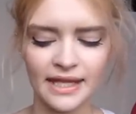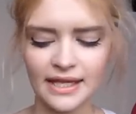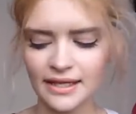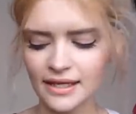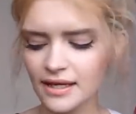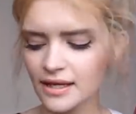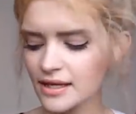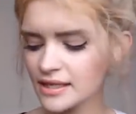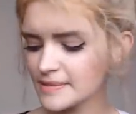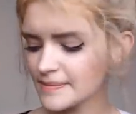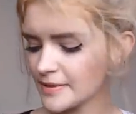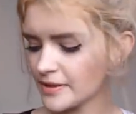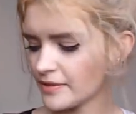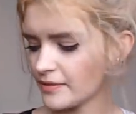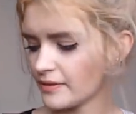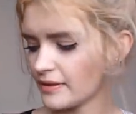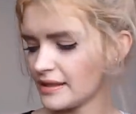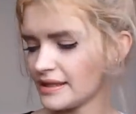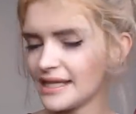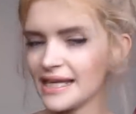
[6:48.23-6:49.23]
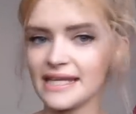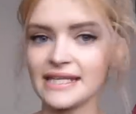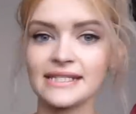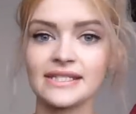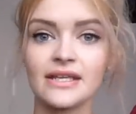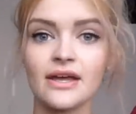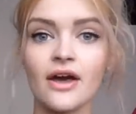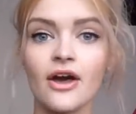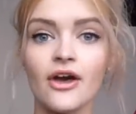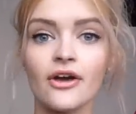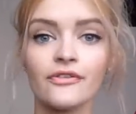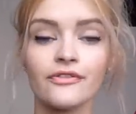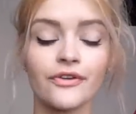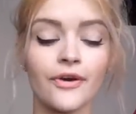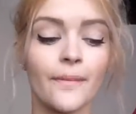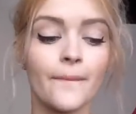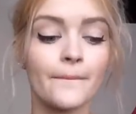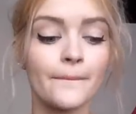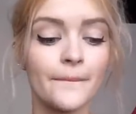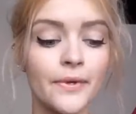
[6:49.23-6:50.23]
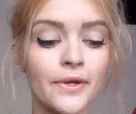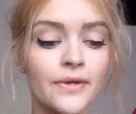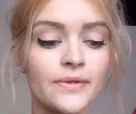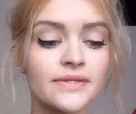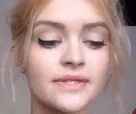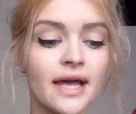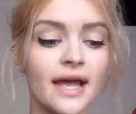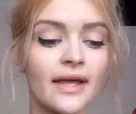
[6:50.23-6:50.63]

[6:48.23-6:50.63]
And last but not least, from Boots,